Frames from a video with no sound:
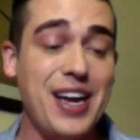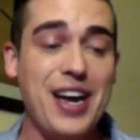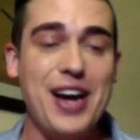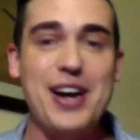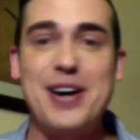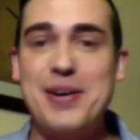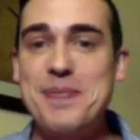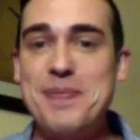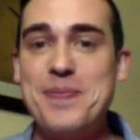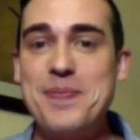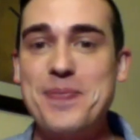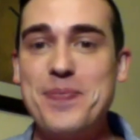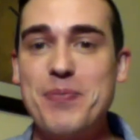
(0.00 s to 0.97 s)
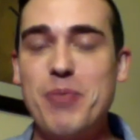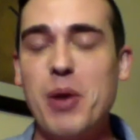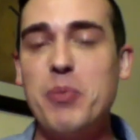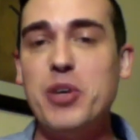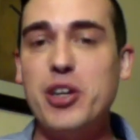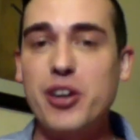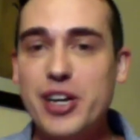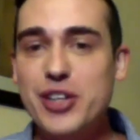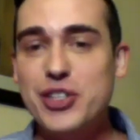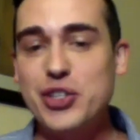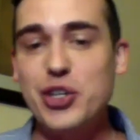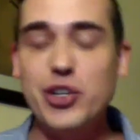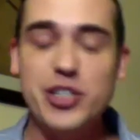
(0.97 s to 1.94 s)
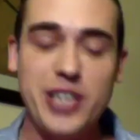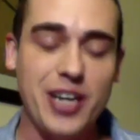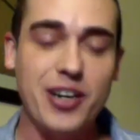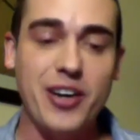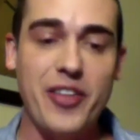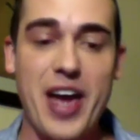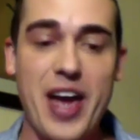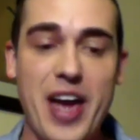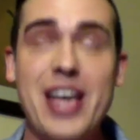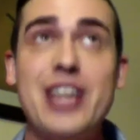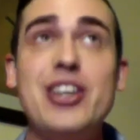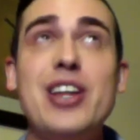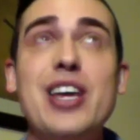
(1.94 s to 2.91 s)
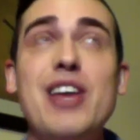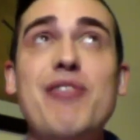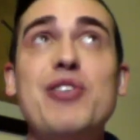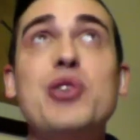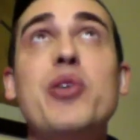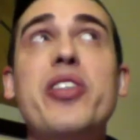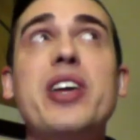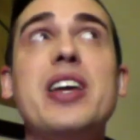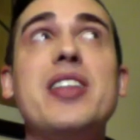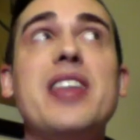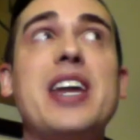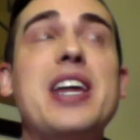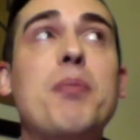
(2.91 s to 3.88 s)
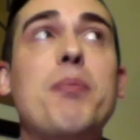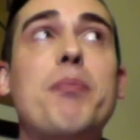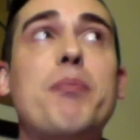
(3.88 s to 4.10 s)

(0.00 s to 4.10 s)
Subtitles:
But I'm curious your take on that, and if you think that it